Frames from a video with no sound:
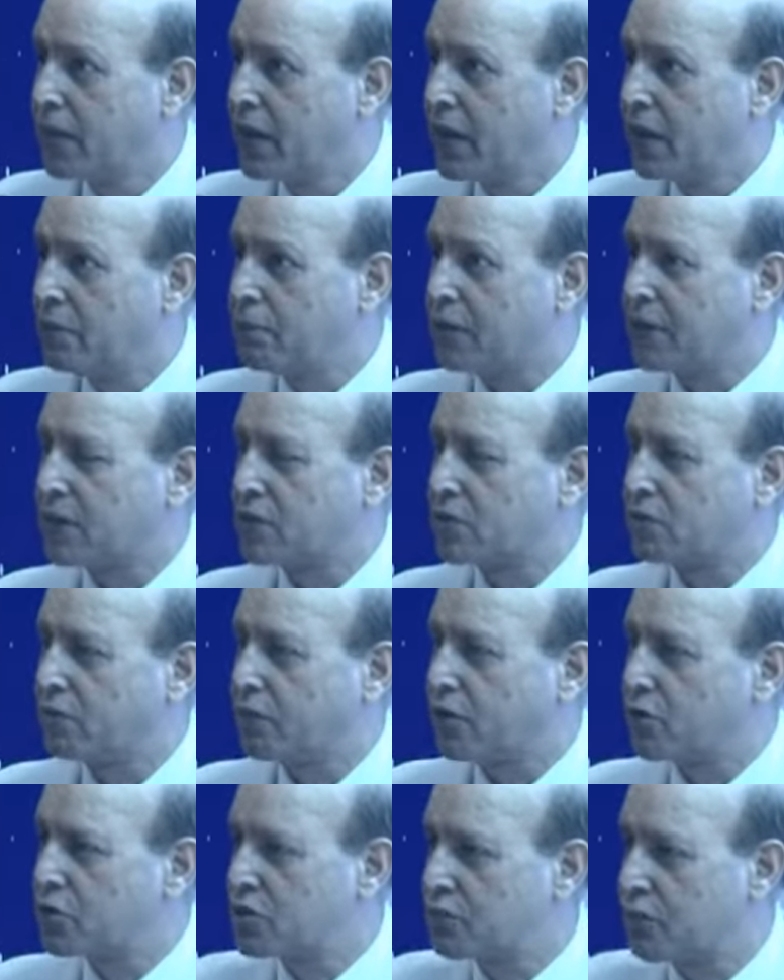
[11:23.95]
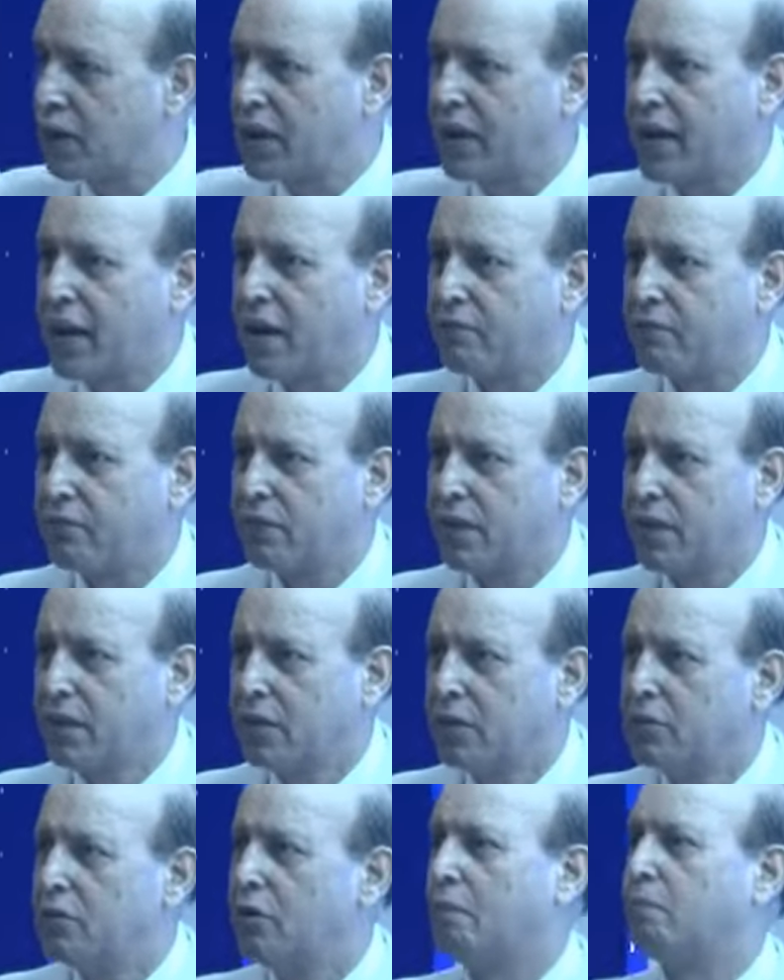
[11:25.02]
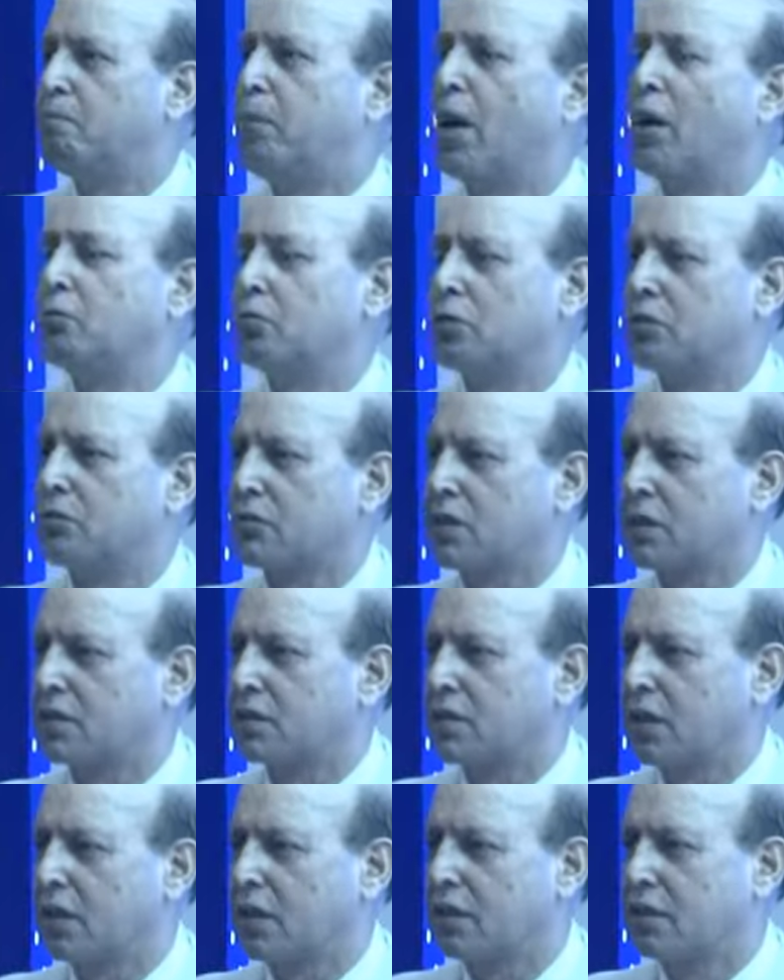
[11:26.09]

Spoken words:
if it is forceful enough, you're bound to succeed.